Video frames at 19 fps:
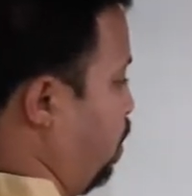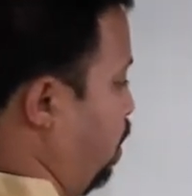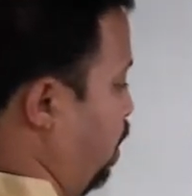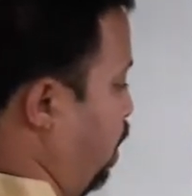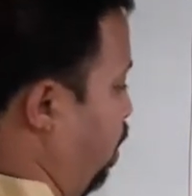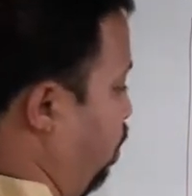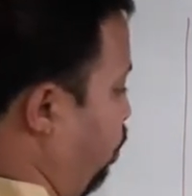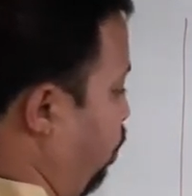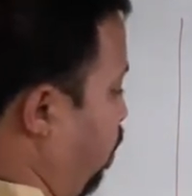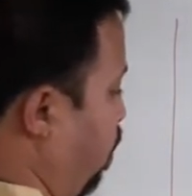
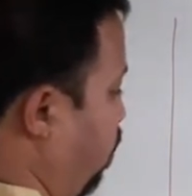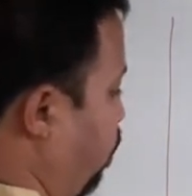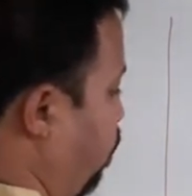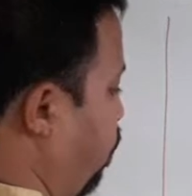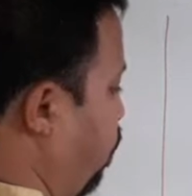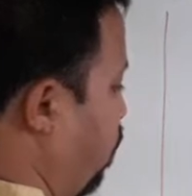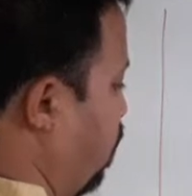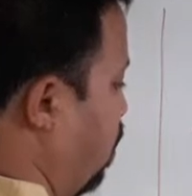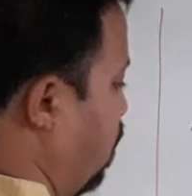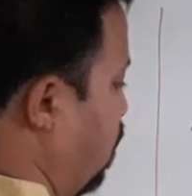f of
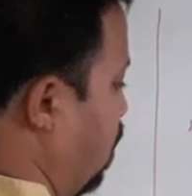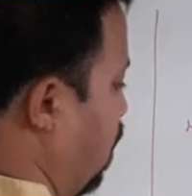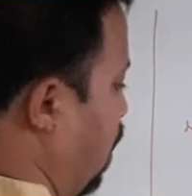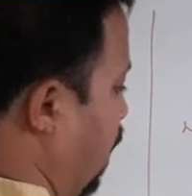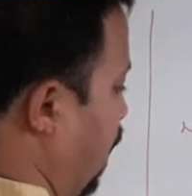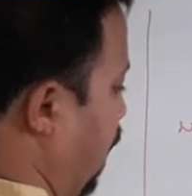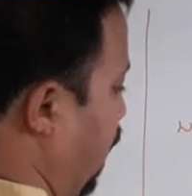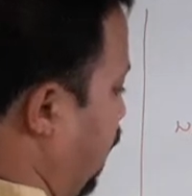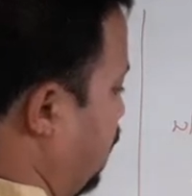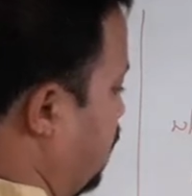
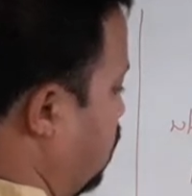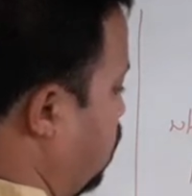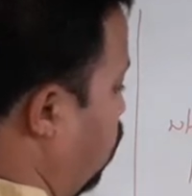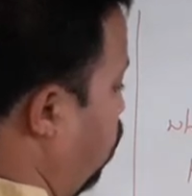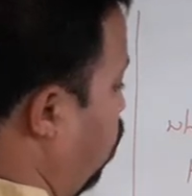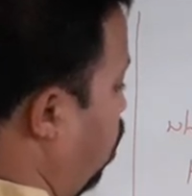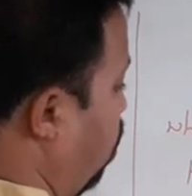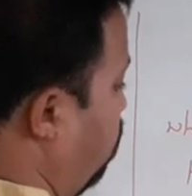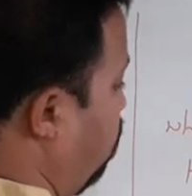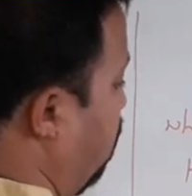x
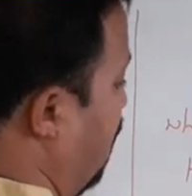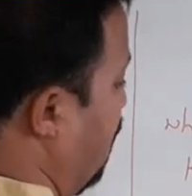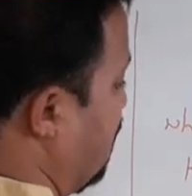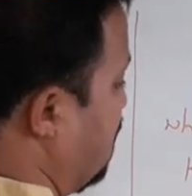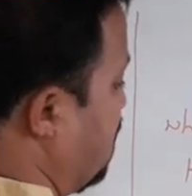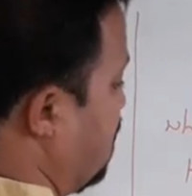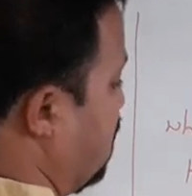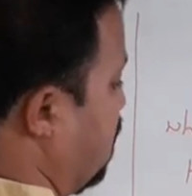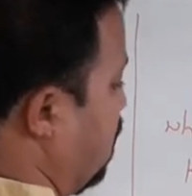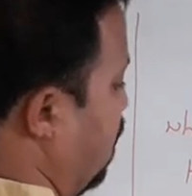naught
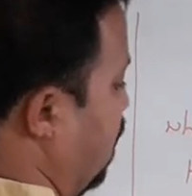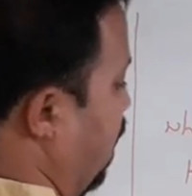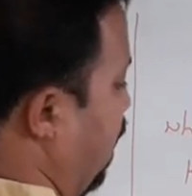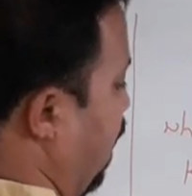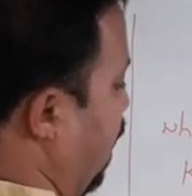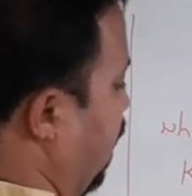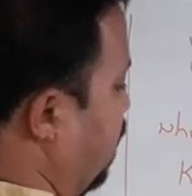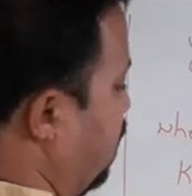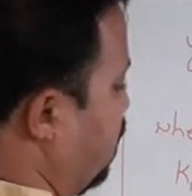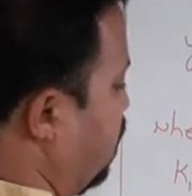plus
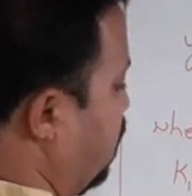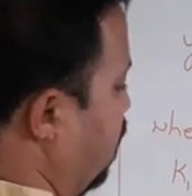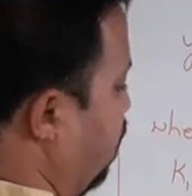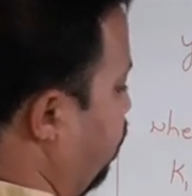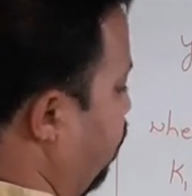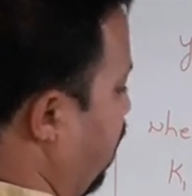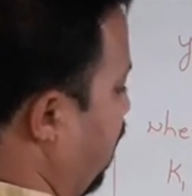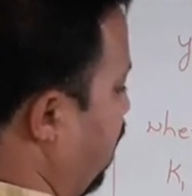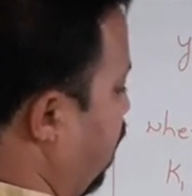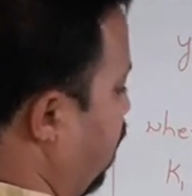h
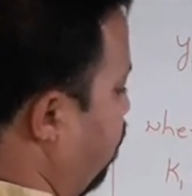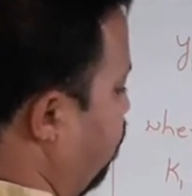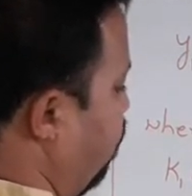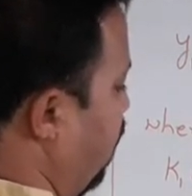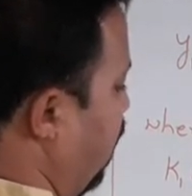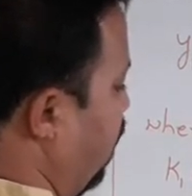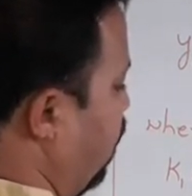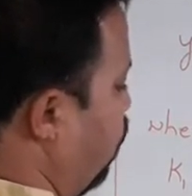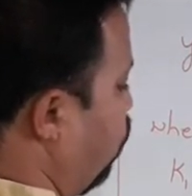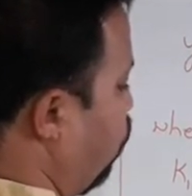divided
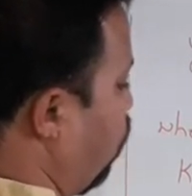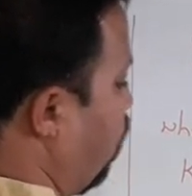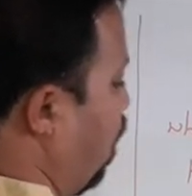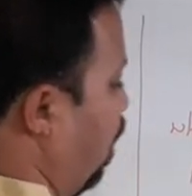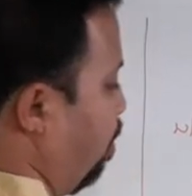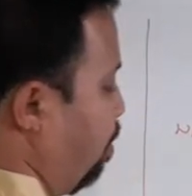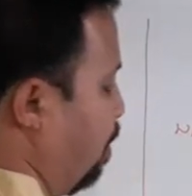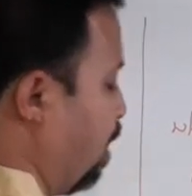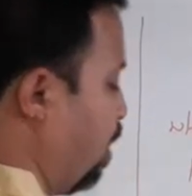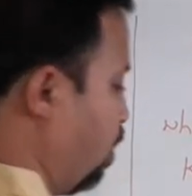by 2
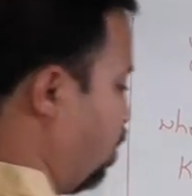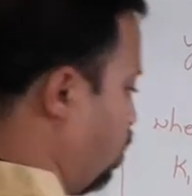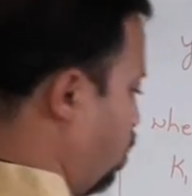comma